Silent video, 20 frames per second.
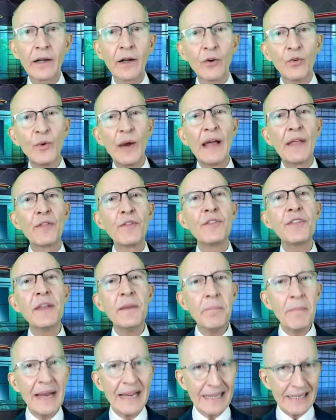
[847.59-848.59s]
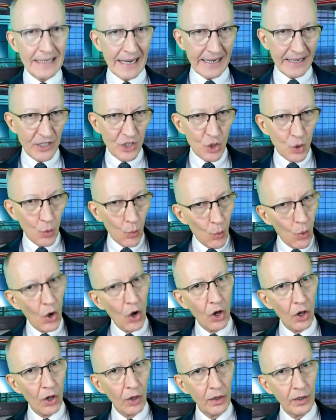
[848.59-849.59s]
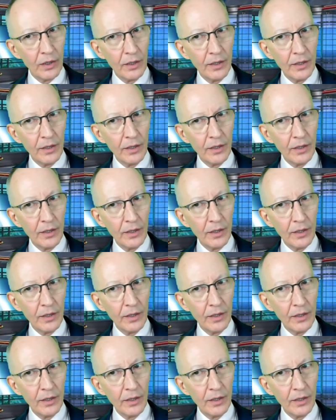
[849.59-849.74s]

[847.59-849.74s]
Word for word: rather than maintains the wall.